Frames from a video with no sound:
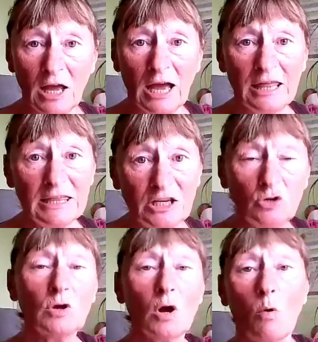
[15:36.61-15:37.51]
And then
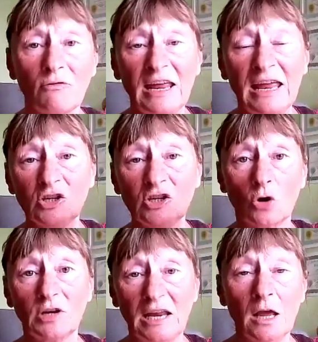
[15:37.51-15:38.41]
you go off and hit
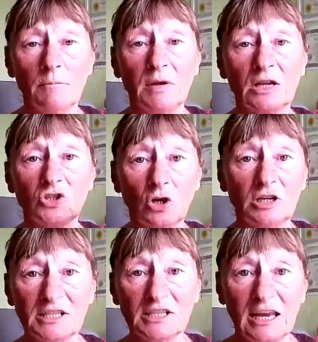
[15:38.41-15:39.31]
Johnny because
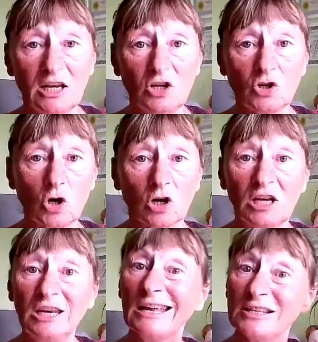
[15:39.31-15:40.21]
Johnny's taking your truck
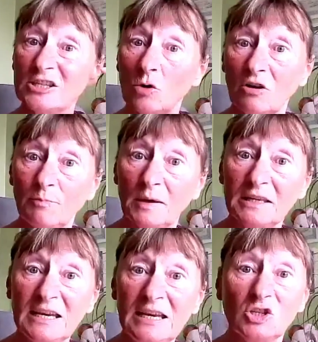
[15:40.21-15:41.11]
and you get told off by the
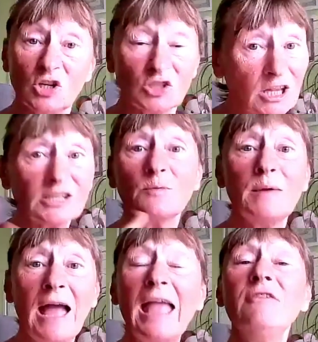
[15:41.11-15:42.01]
teacher. So that's a
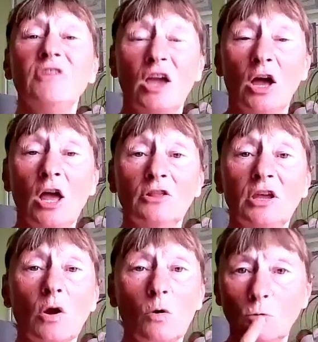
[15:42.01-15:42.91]
behaviour that
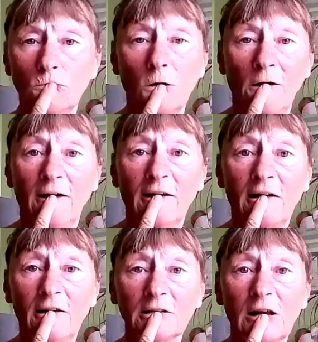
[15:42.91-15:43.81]
you go, I
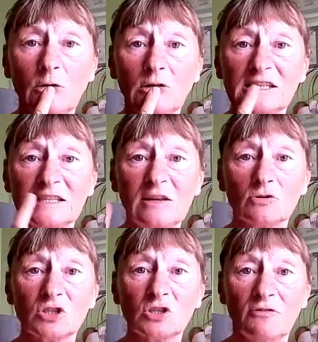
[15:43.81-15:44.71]
can't go and steal
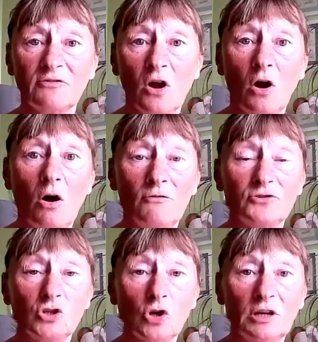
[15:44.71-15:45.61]
stuff
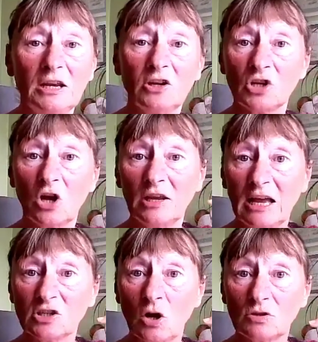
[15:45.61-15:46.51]
off Johnny because I
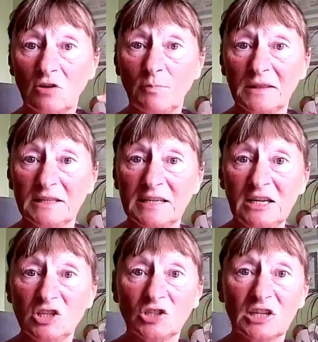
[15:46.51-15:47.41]
get told off by the
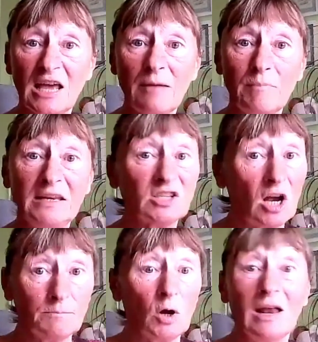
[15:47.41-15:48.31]
teacher. So that means
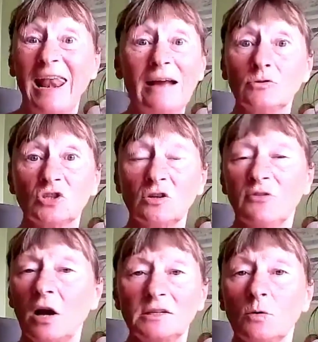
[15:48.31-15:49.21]
I'm not allowed
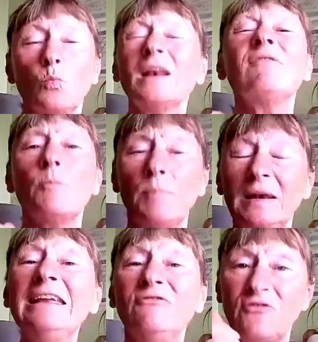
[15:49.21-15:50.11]
stuff, whatever
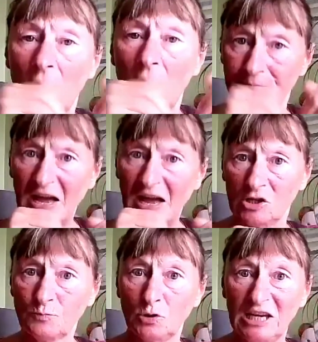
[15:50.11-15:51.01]
belief that
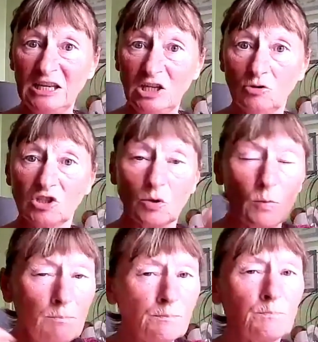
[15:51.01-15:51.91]
has put in you. So
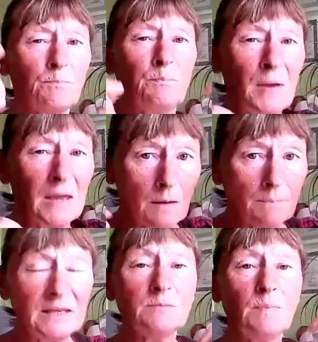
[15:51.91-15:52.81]
we pick up
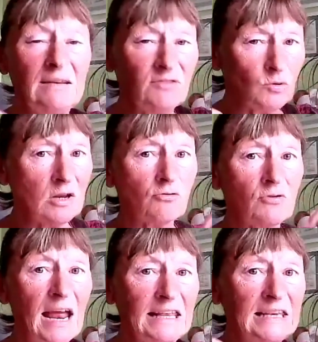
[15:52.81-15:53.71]
these beliefs, we
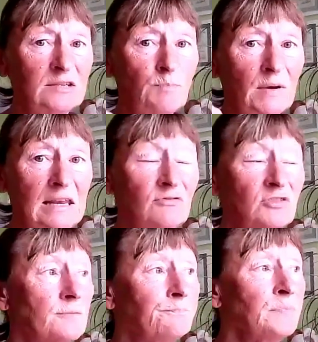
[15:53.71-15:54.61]
create these beliefs.